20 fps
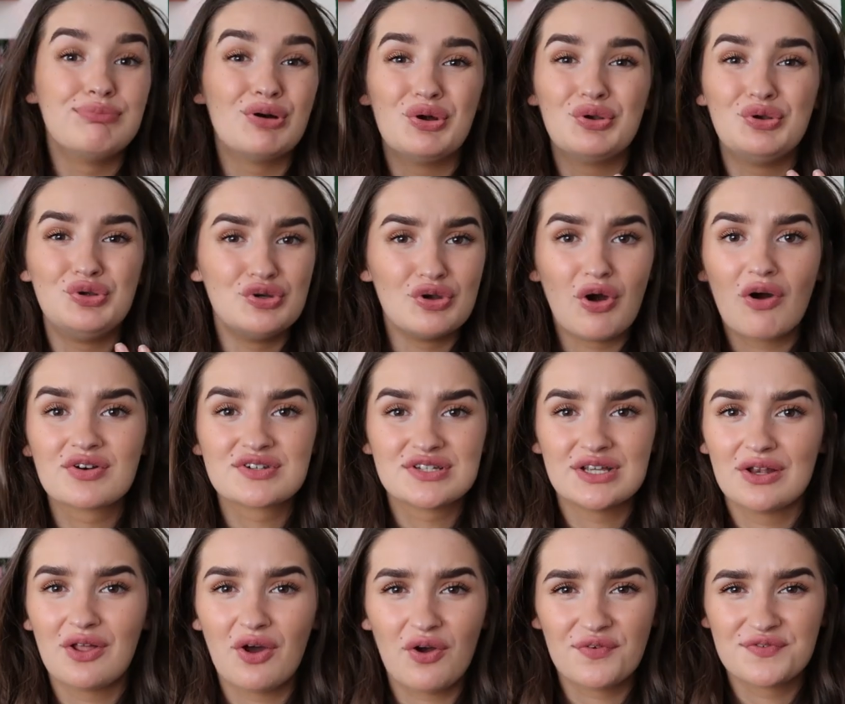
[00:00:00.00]
but not
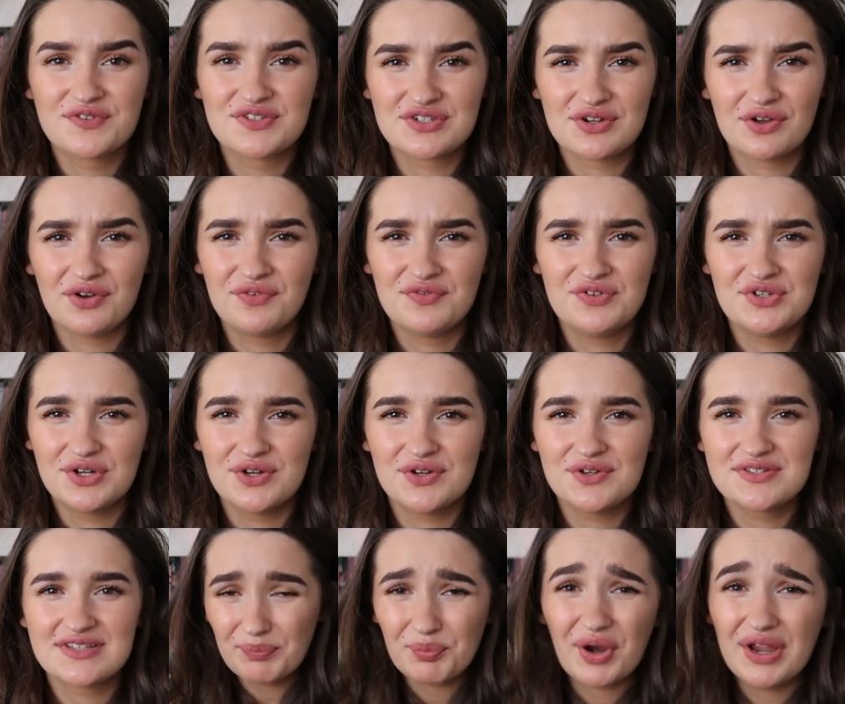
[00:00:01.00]
a lot of stuff
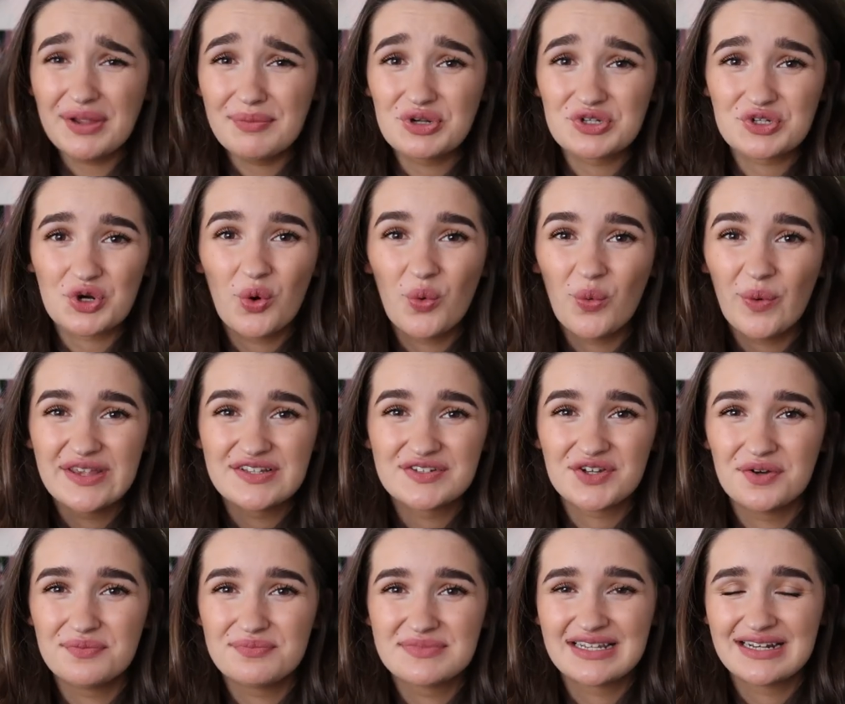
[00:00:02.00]
does. Pretty much always
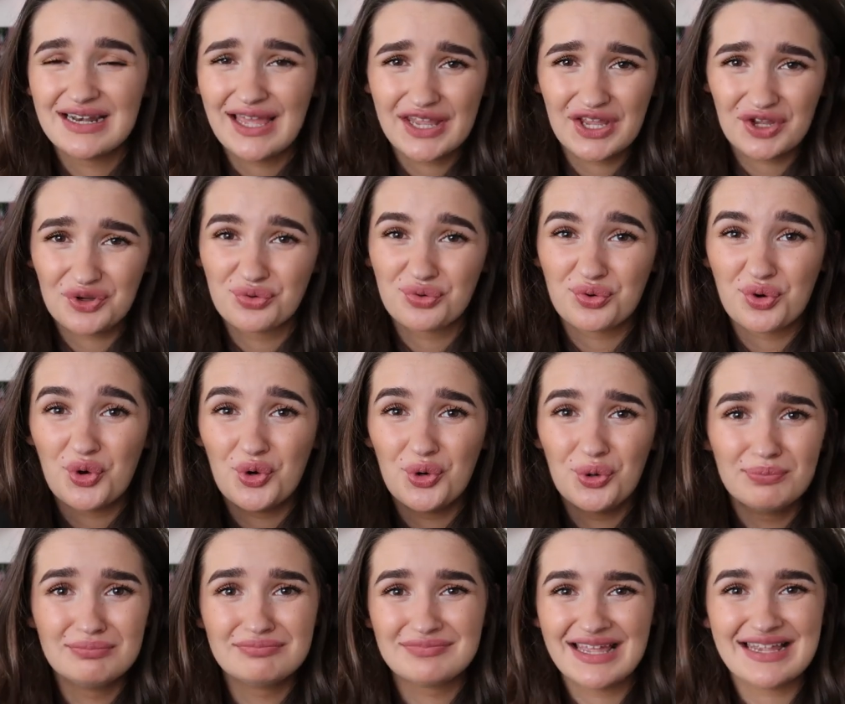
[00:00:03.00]
comes in like a
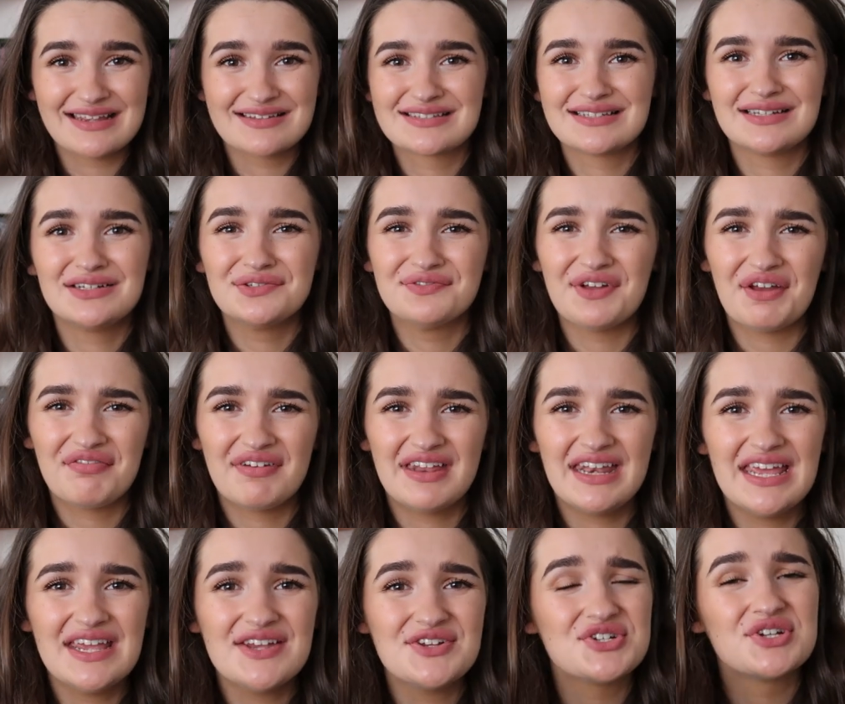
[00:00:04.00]
chrome, like silver
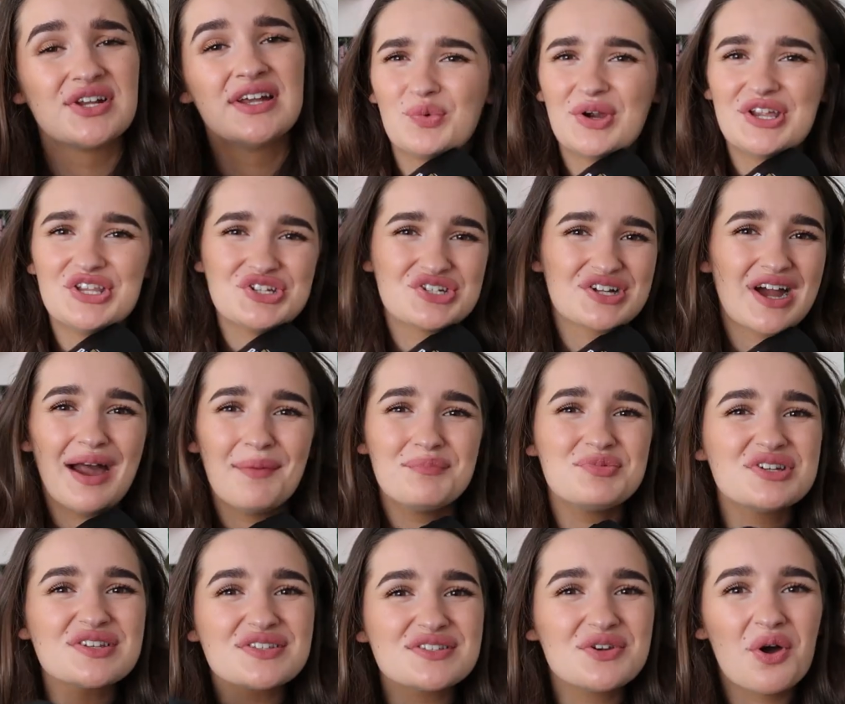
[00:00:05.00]
finish, which I'm
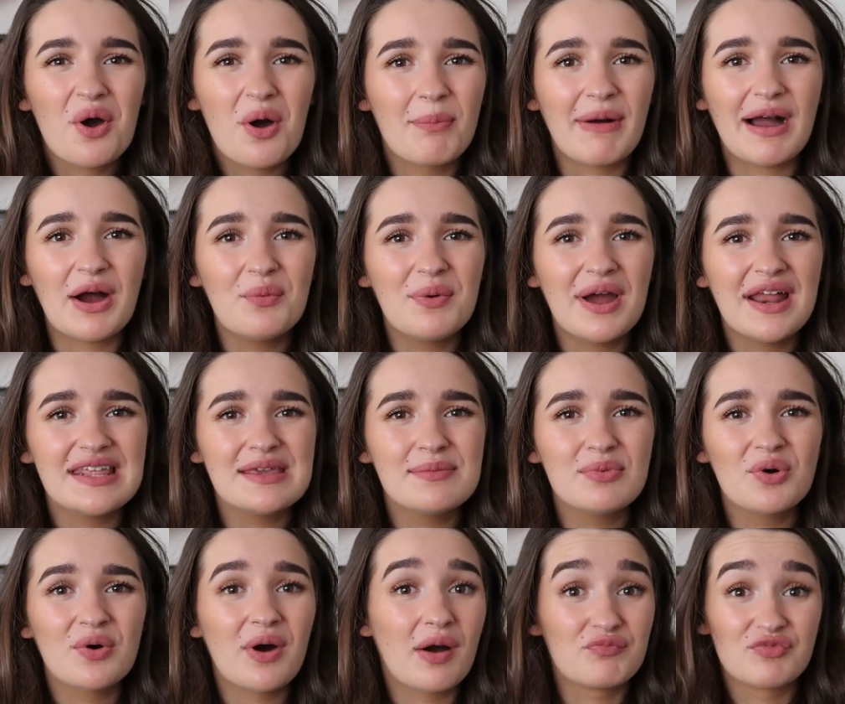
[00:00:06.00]
just not about
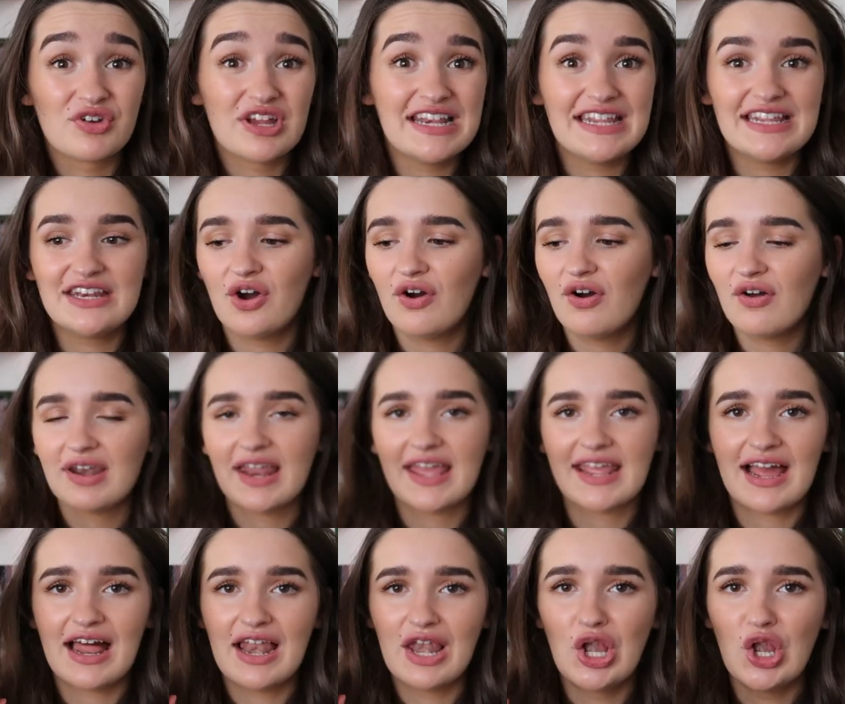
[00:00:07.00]
anymore. I'm really not.
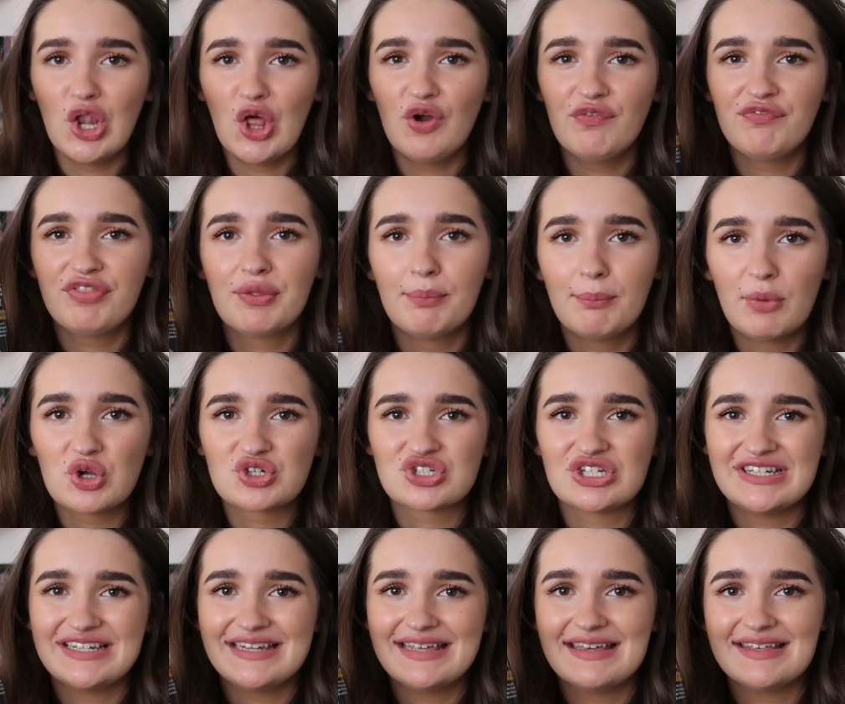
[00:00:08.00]
Like, I love the
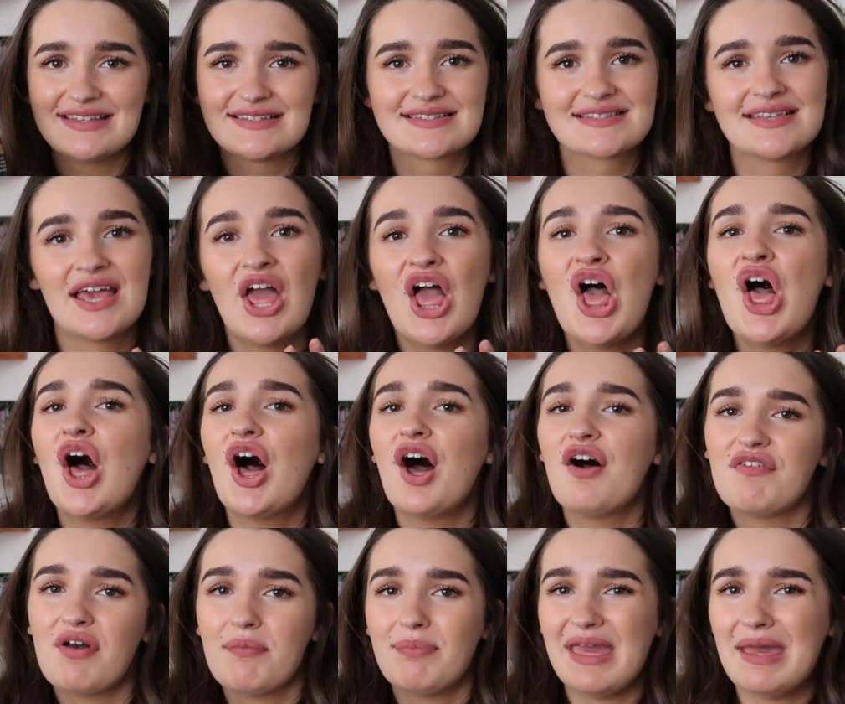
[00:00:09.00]
modernness
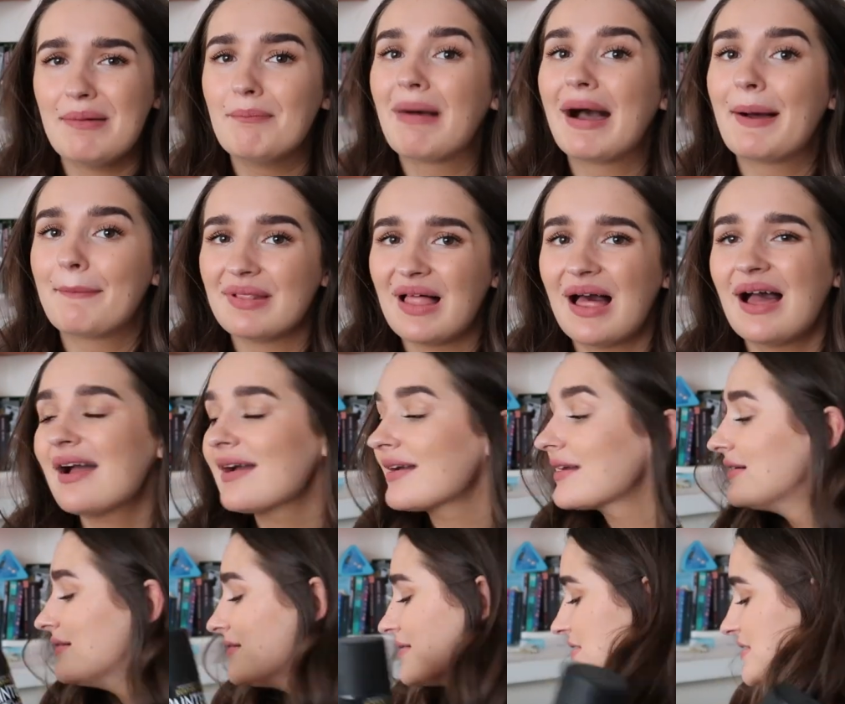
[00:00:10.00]
of a bit matte black.
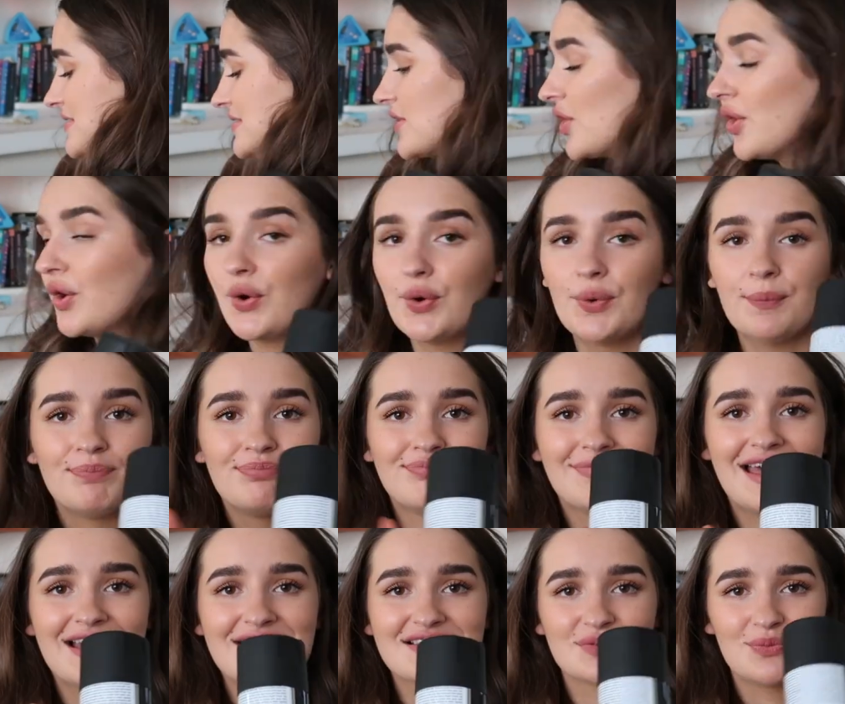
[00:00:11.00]
So
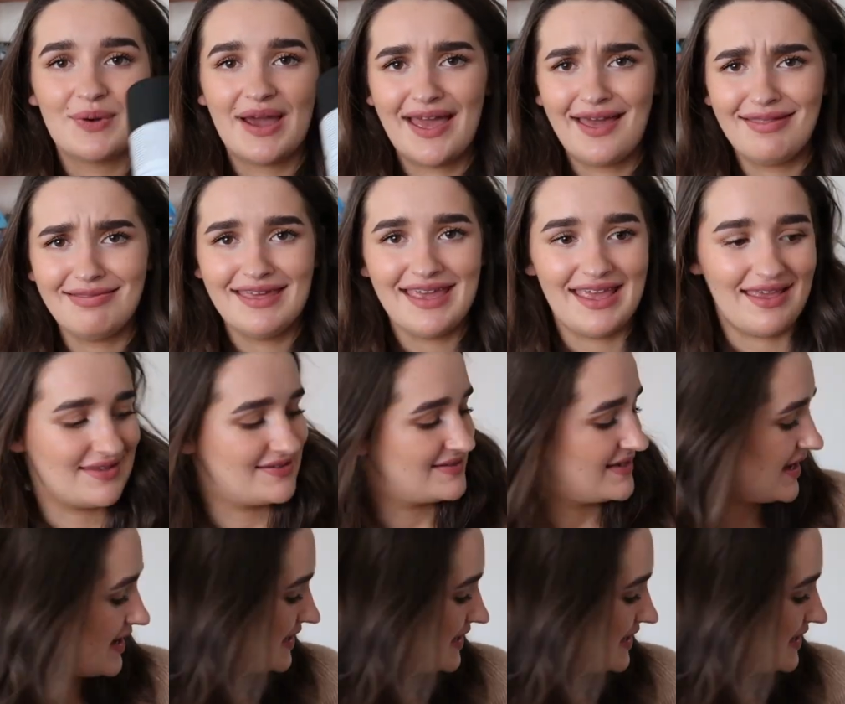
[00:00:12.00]
that's where this